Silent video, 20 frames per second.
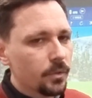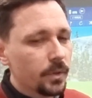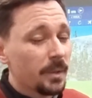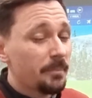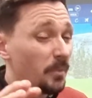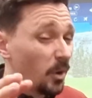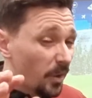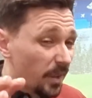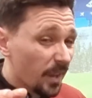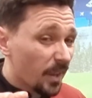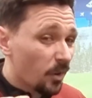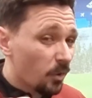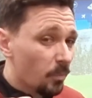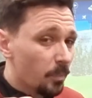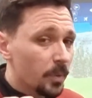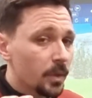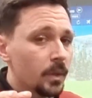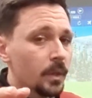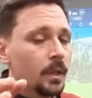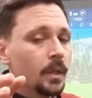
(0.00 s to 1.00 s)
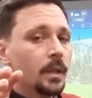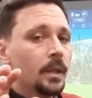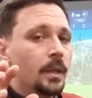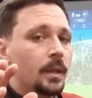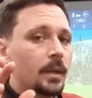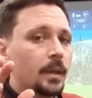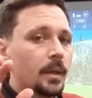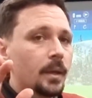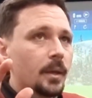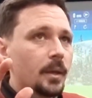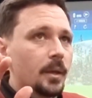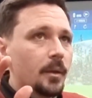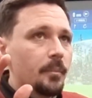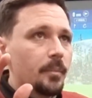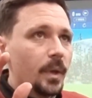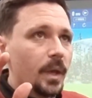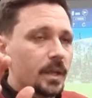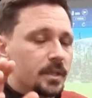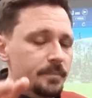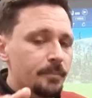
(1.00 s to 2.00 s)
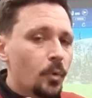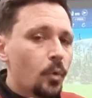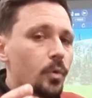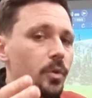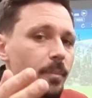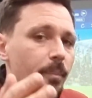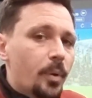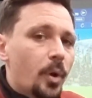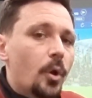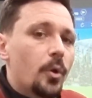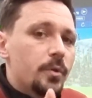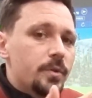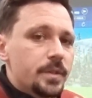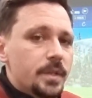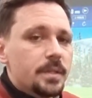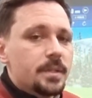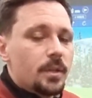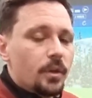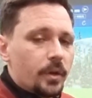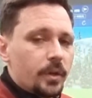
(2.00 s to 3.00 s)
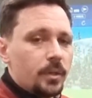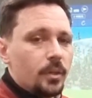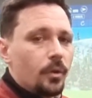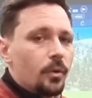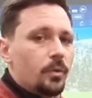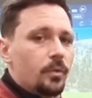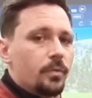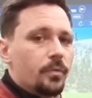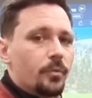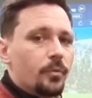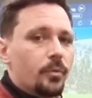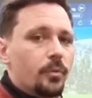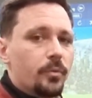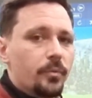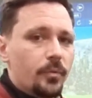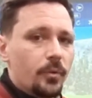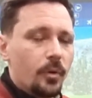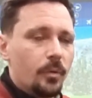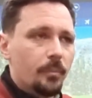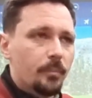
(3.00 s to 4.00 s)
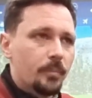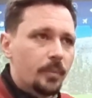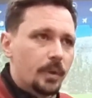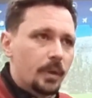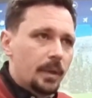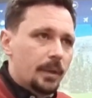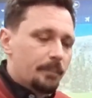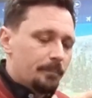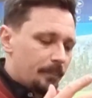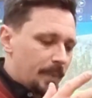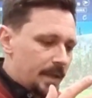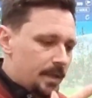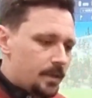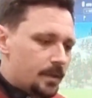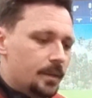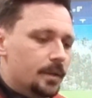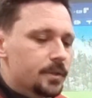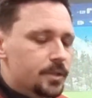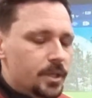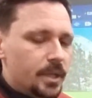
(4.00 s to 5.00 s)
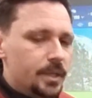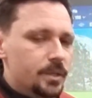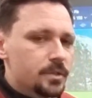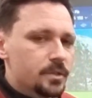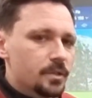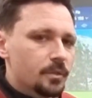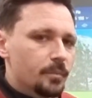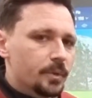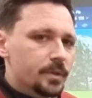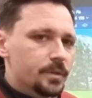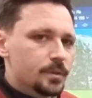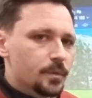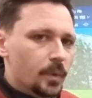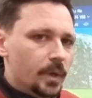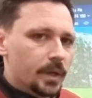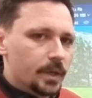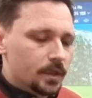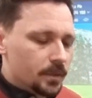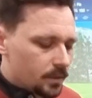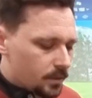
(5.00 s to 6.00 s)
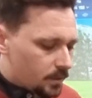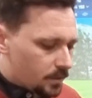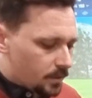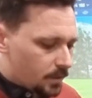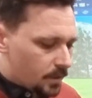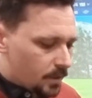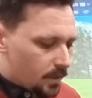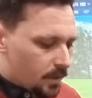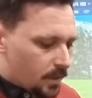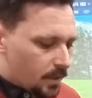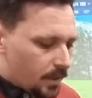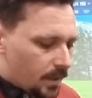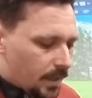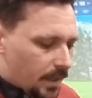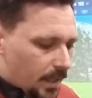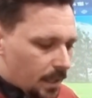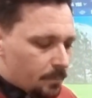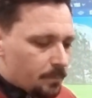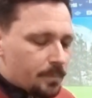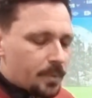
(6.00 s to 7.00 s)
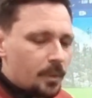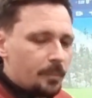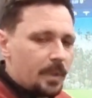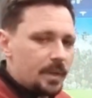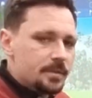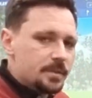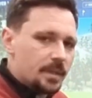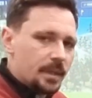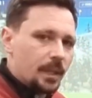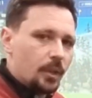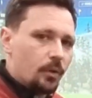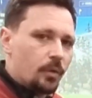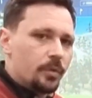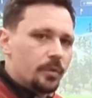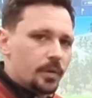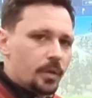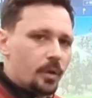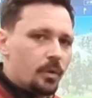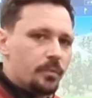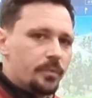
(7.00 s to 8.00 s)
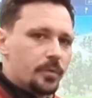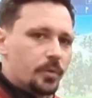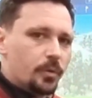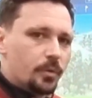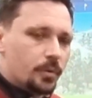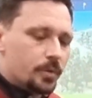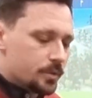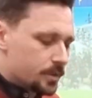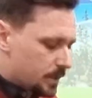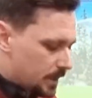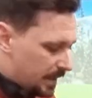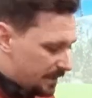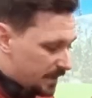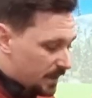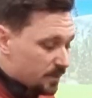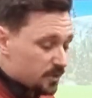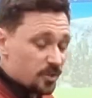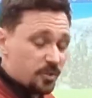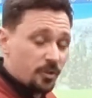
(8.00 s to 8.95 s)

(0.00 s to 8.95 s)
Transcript: They might help, but it's more the process that I go through from making a change to my swing, implementing it on the golf course, and then